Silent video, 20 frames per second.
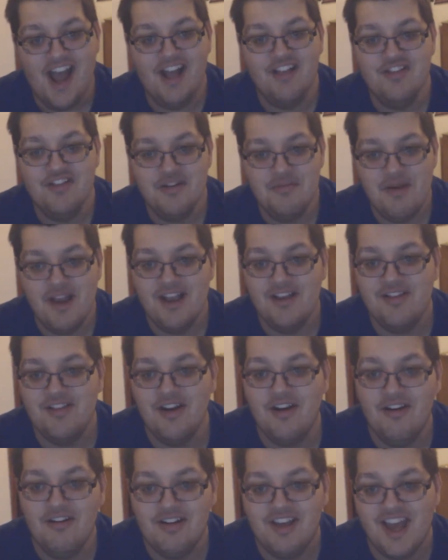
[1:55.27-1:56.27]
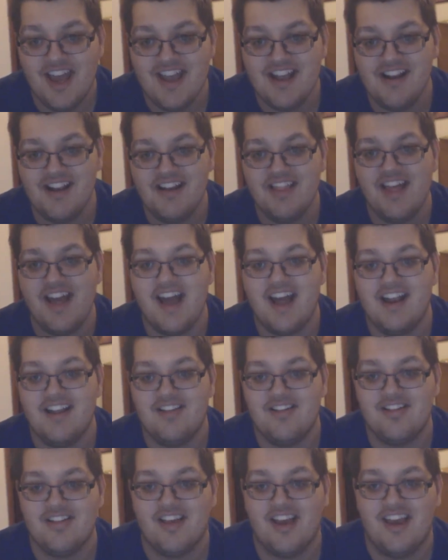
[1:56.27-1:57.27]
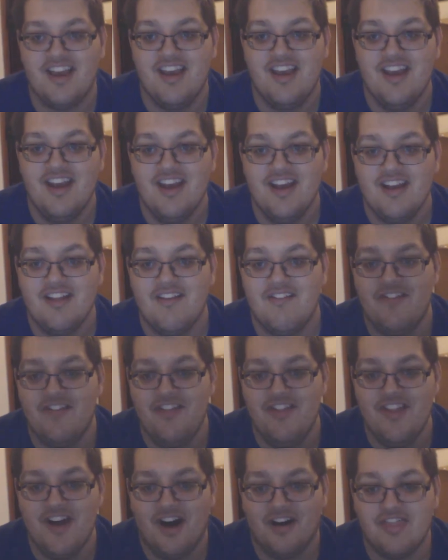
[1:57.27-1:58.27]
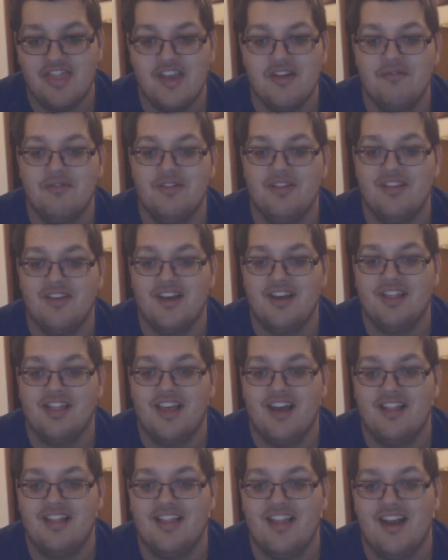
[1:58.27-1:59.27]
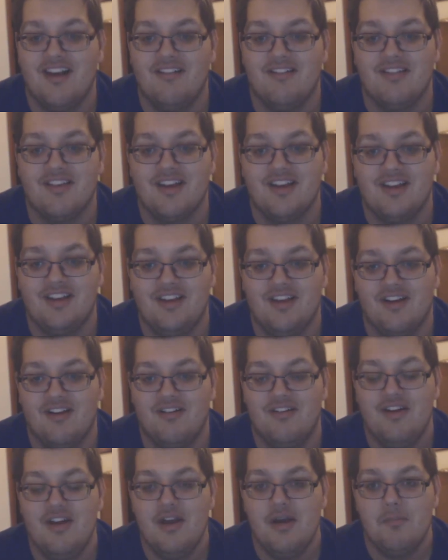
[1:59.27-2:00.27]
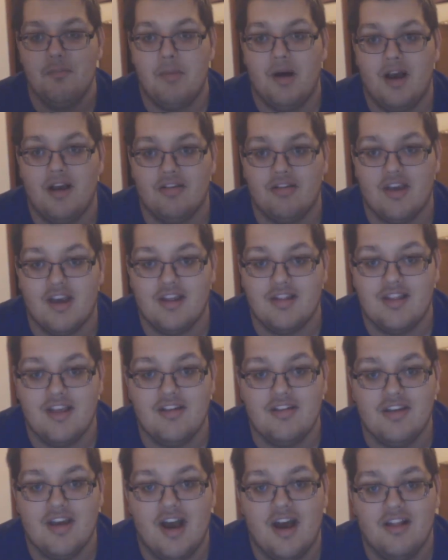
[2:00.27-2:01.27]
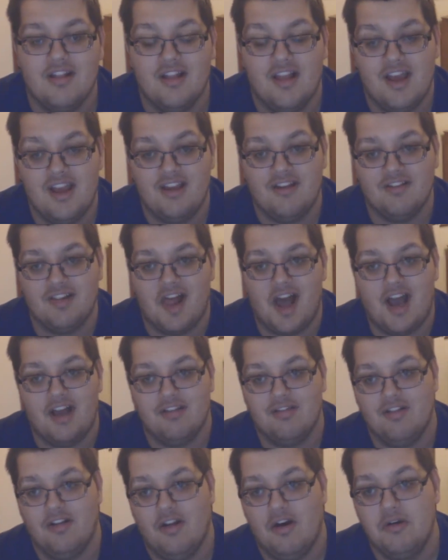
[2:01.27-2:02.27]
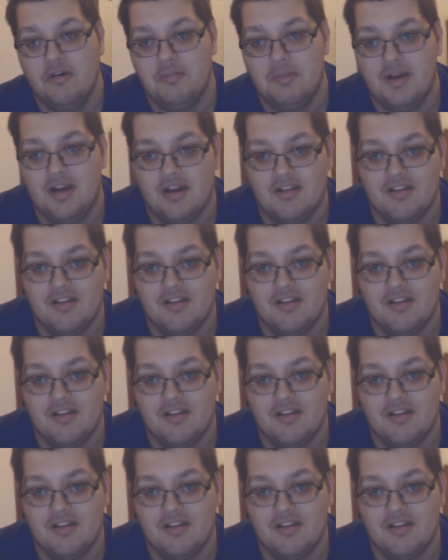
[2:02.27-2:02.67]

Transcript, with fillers: Answer me, Soul King, like that. And it's just like, nothing was, like, left there. It was like, yo, but it's like, this can't, like, last long,